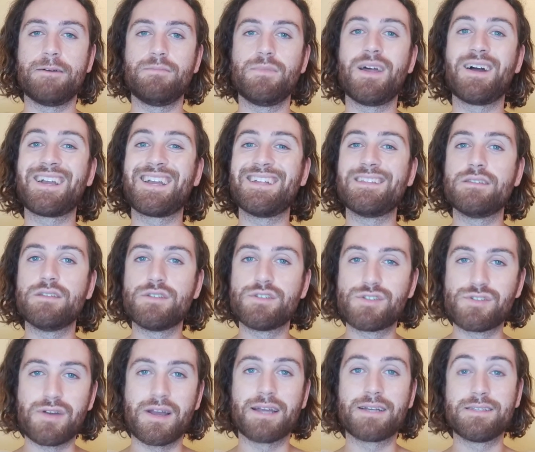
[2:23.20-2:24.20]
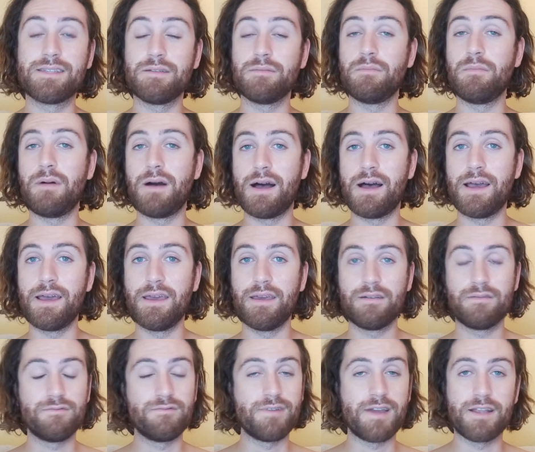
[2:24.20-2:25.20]
not get distracted by
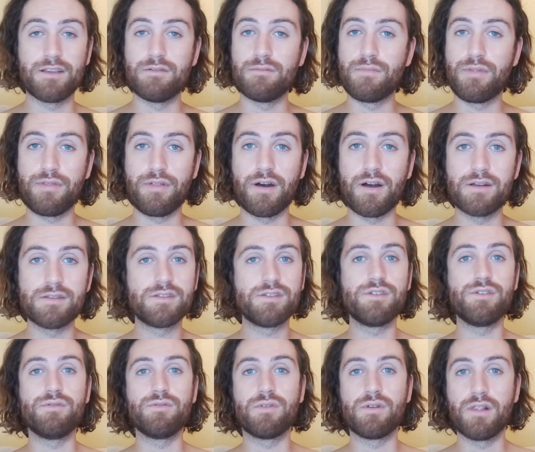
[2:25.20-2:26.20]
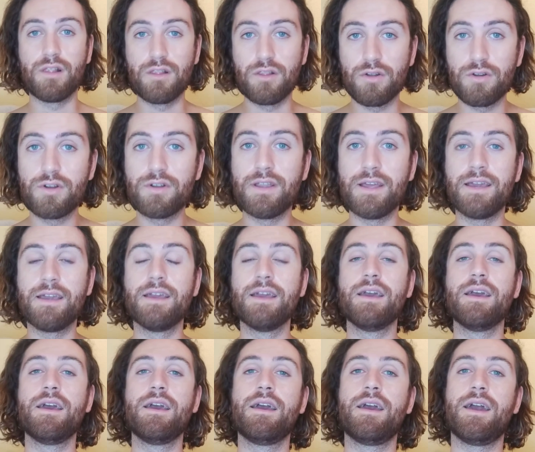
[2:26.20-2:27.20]
random thoughts. You are learning
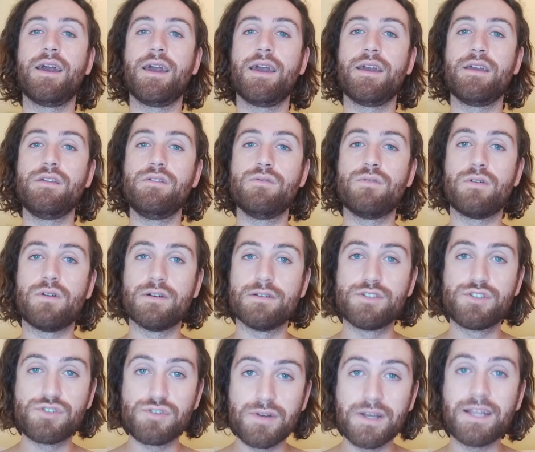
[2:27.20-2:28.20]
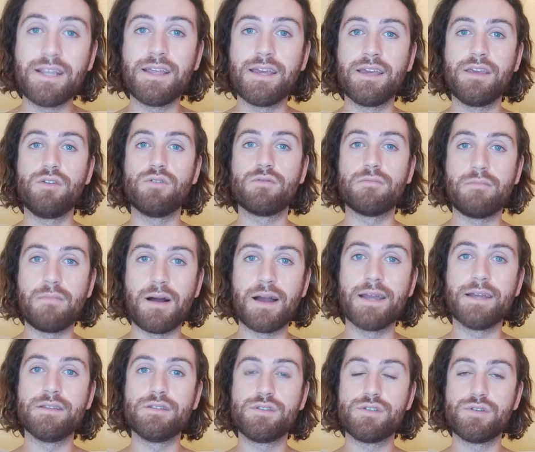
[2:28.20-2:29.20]
and you are training your
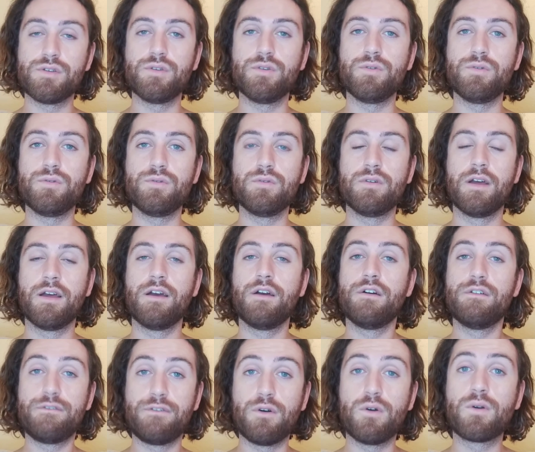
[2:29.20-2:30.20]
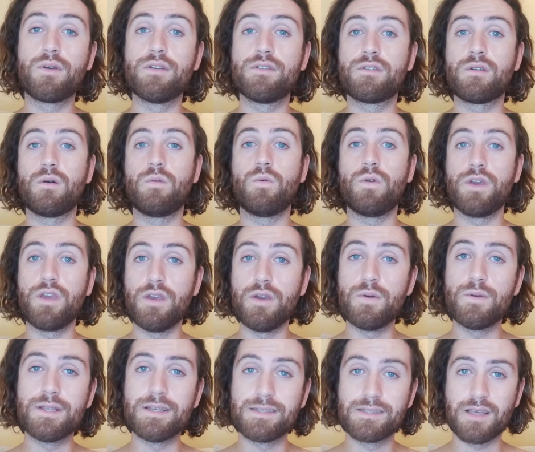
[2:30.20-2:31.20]
mind to focus on what
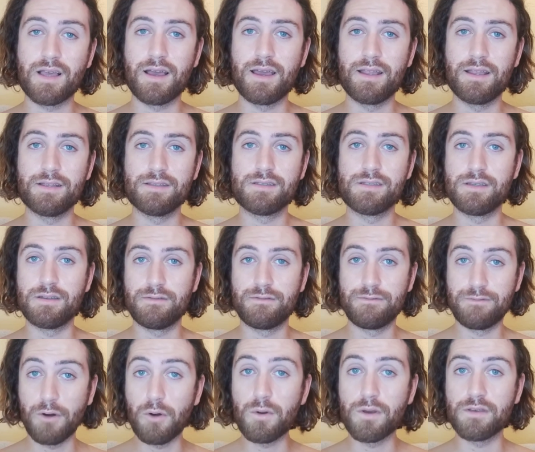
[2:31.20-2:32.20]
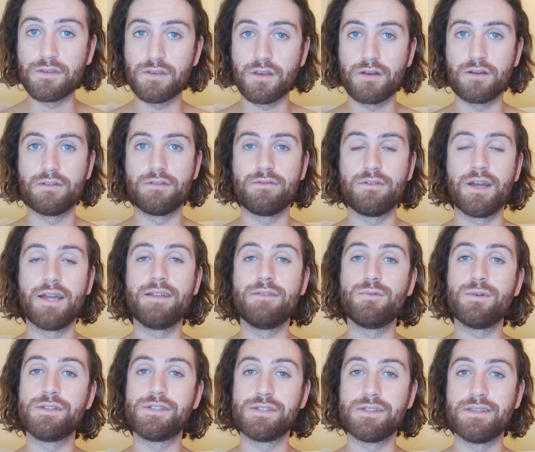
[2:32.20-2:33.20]
you decided to focus on, right?
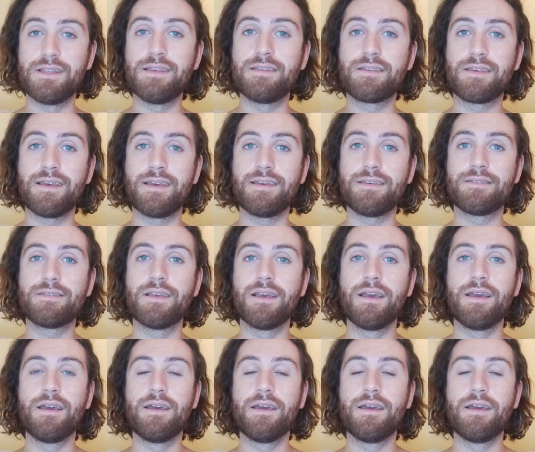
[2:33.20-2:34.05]
Which in this case